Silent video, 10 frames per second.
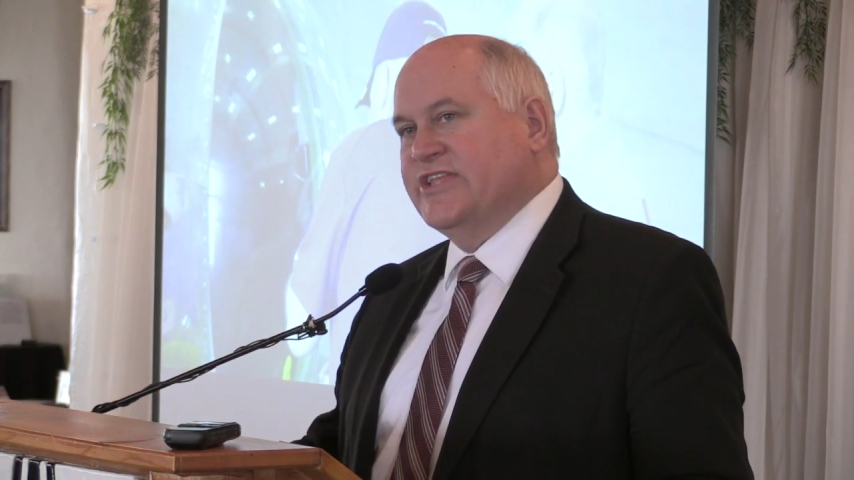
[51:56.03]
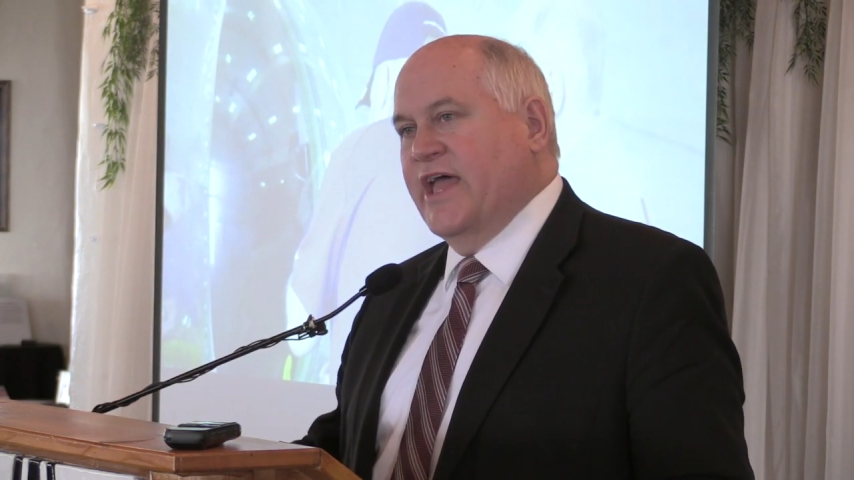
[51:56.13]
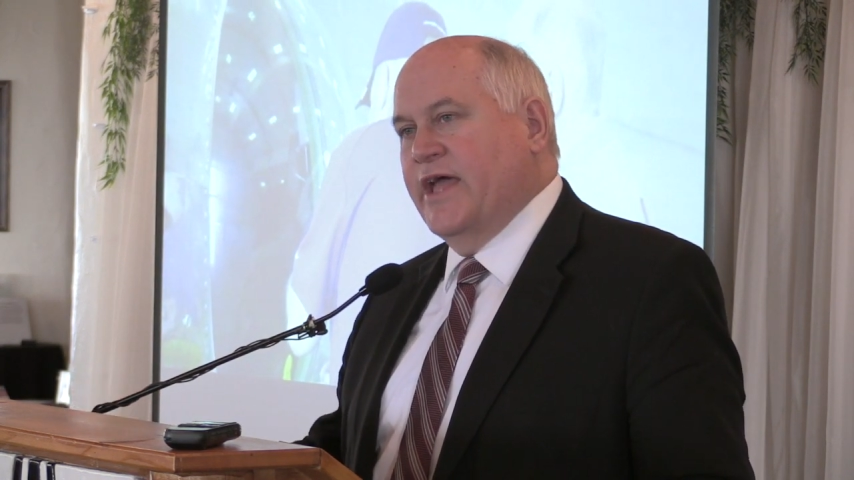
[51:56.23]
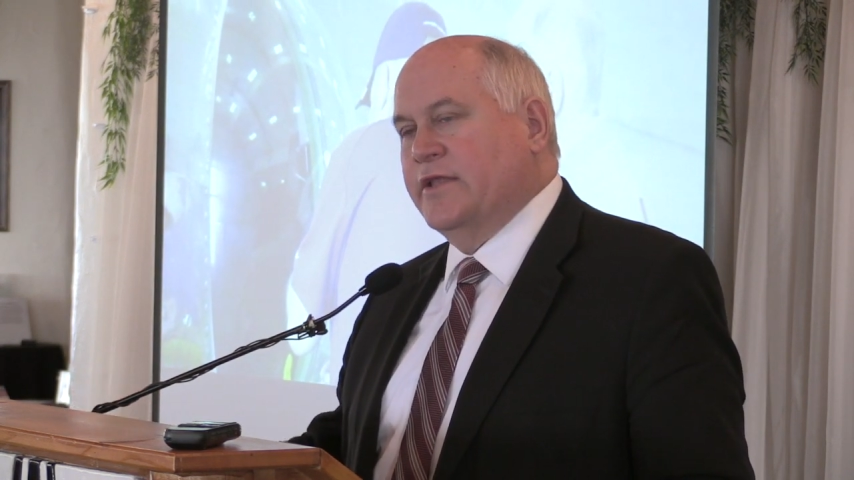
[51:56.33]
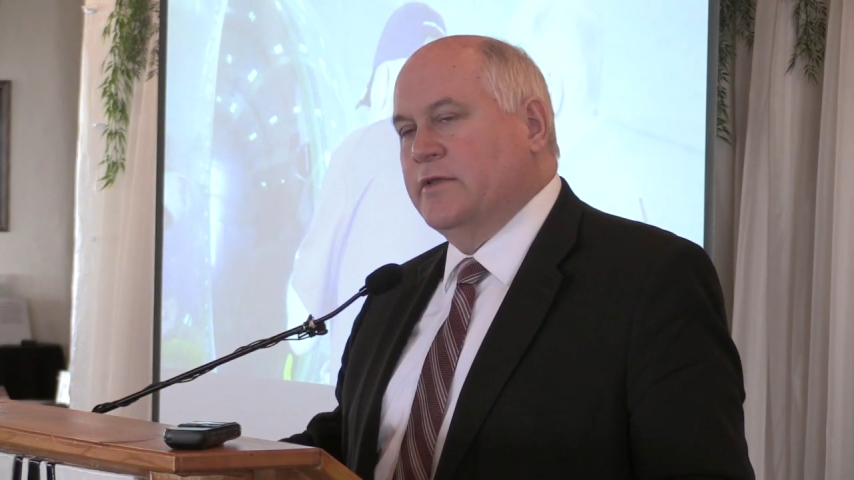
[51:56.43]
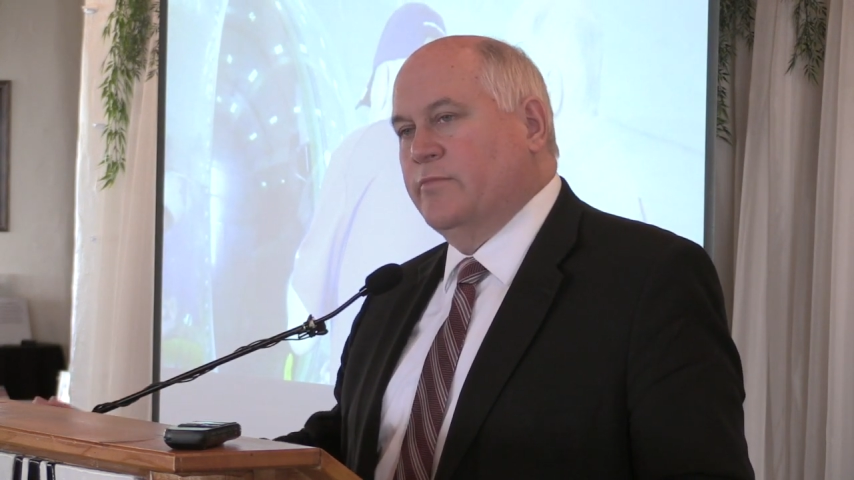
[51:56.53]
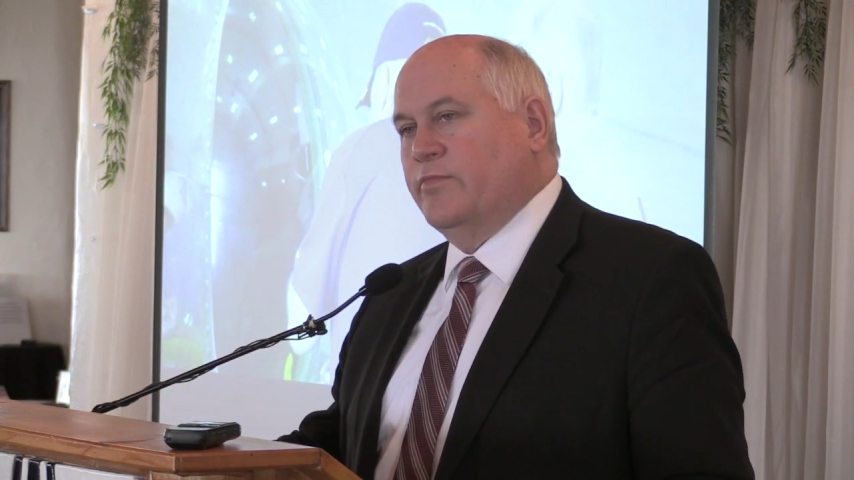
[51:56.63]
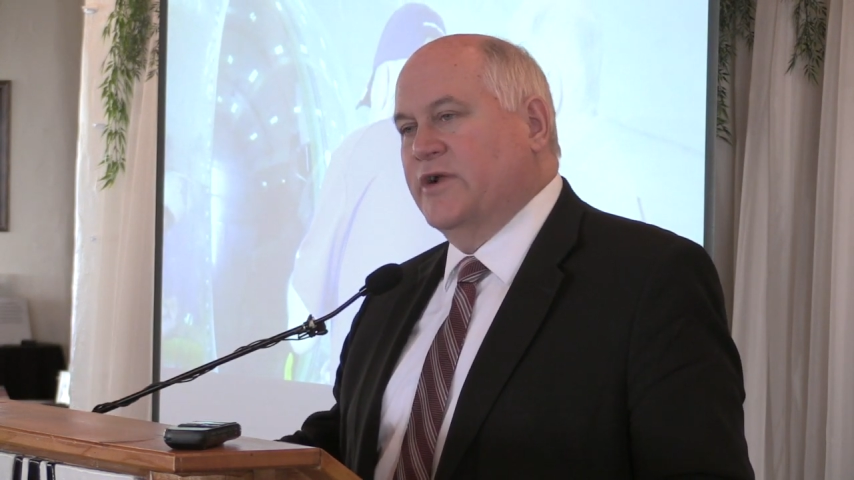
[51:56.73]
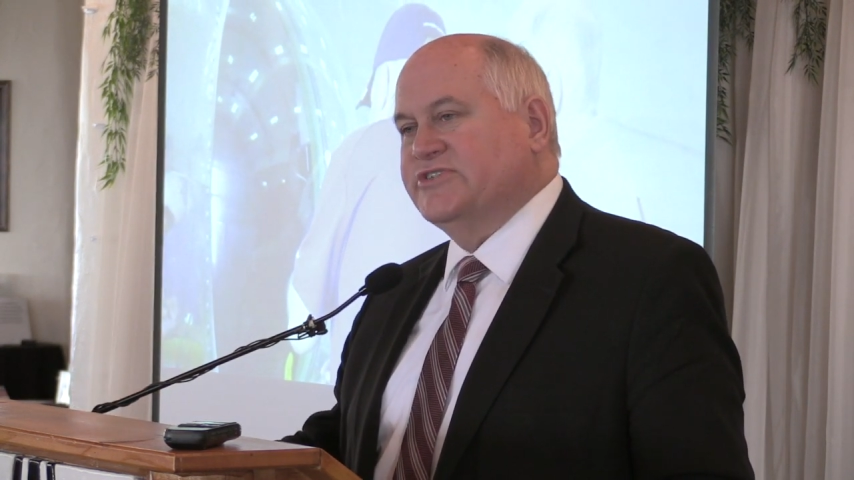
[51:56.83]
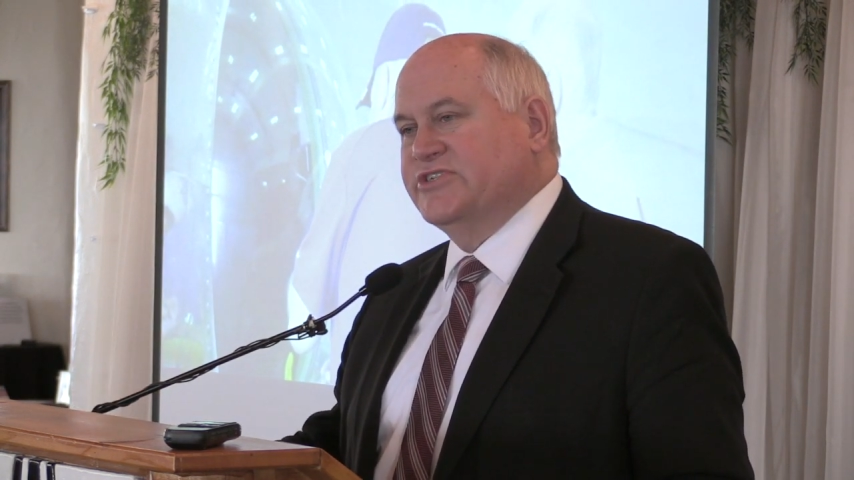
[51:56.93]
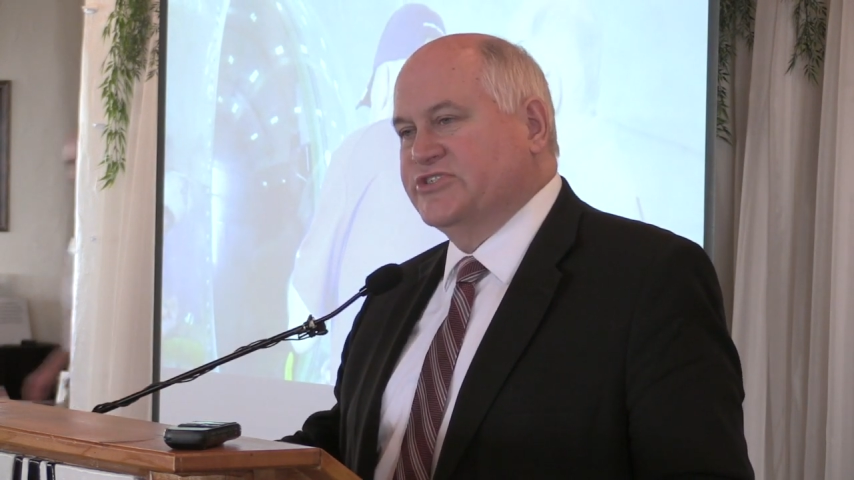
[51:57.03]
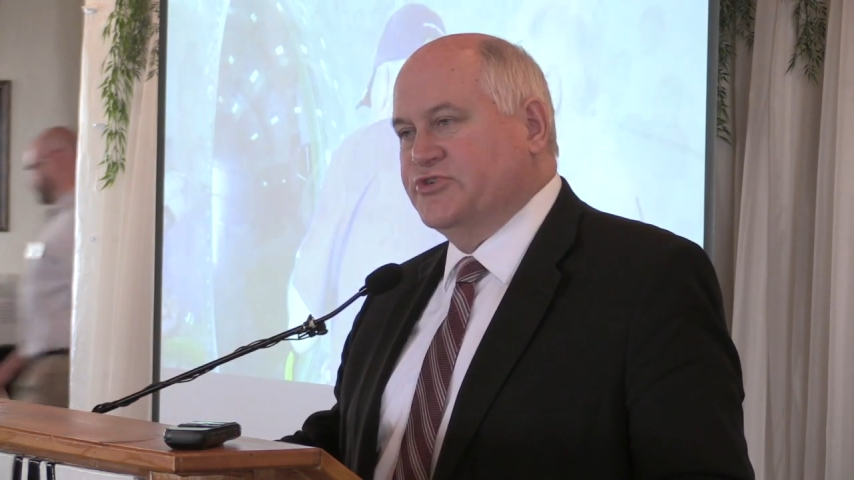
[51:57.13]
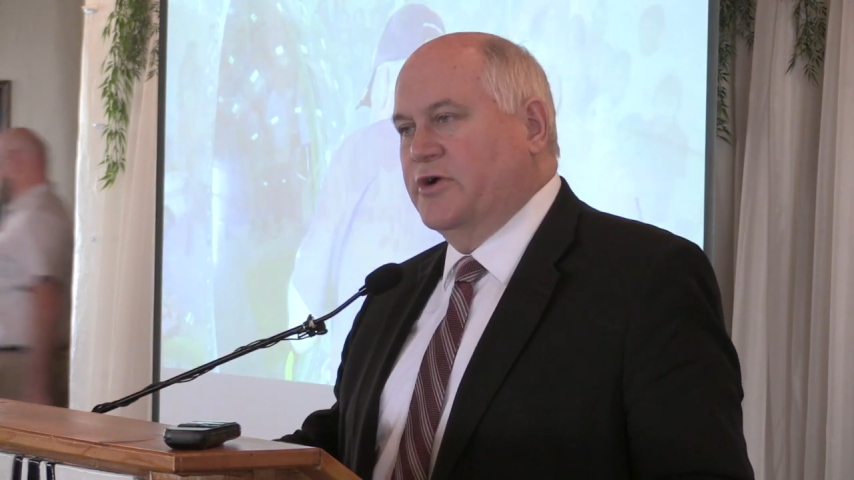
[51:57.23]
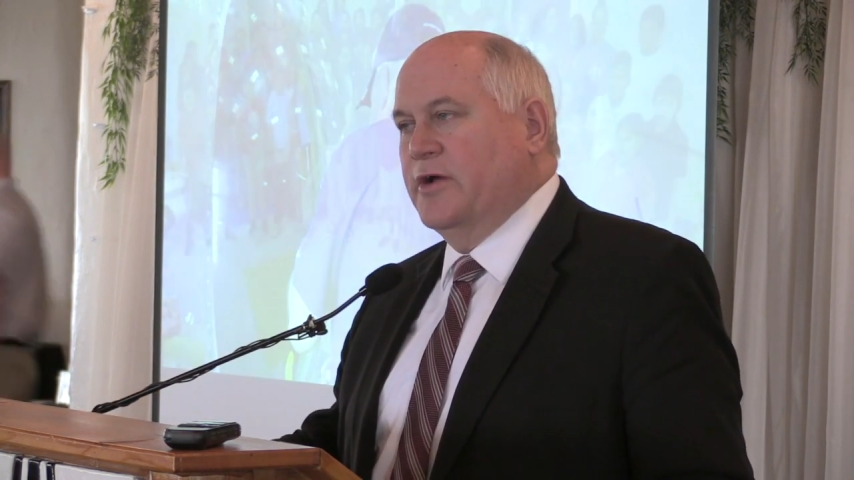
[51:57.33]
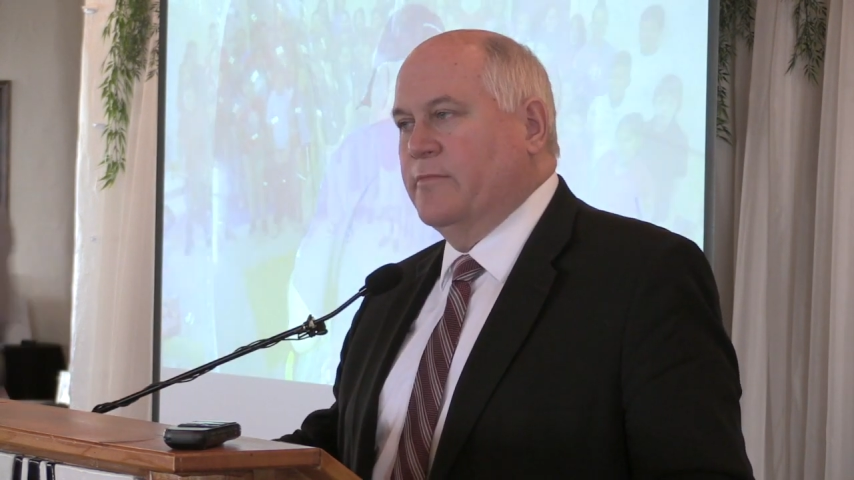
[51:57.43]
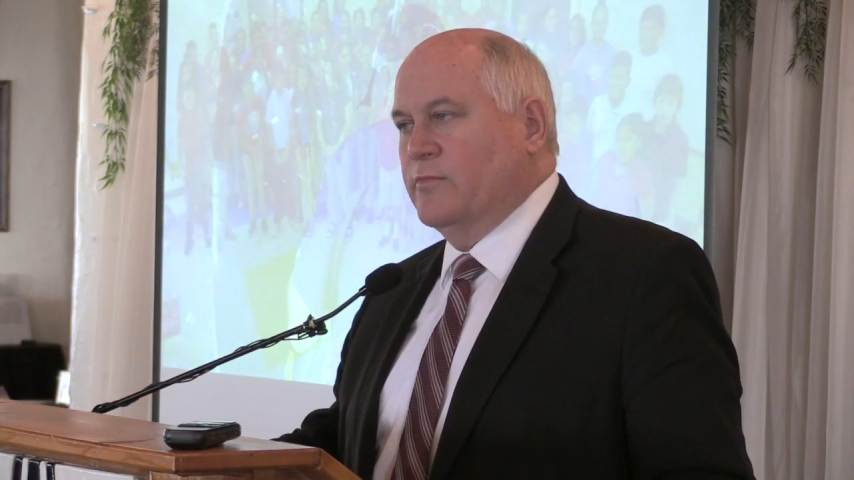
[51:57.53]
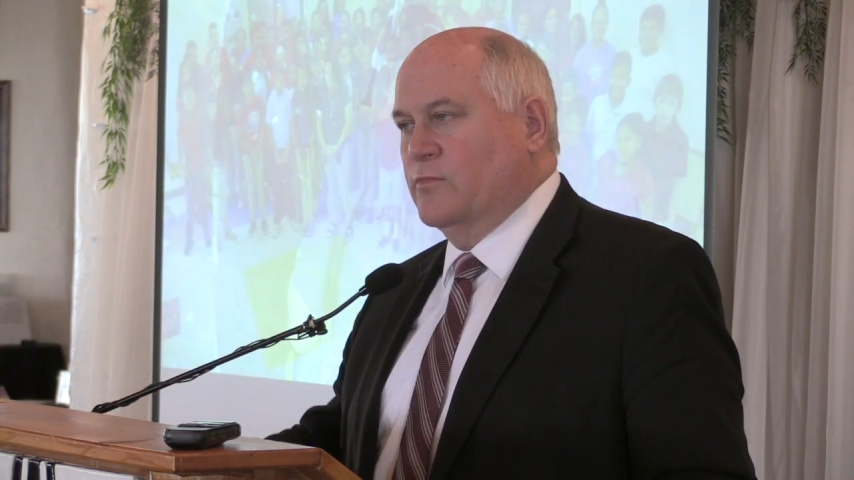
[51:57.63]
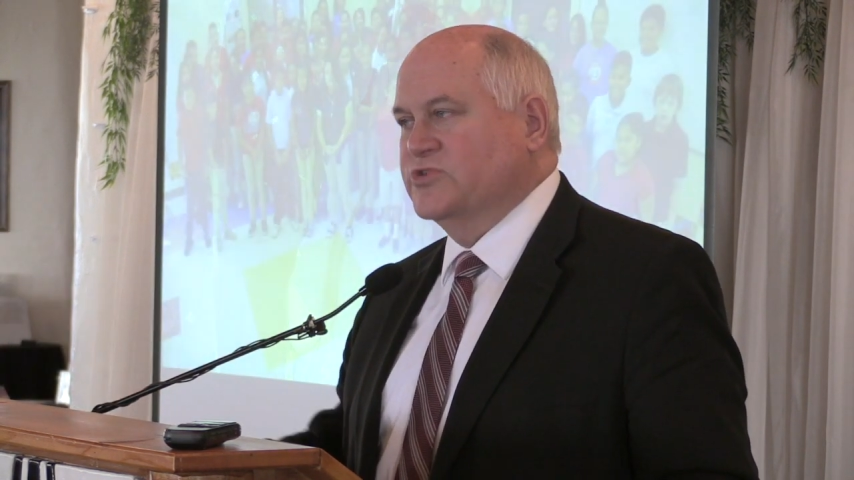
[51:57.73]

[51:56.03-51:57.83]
that President Trump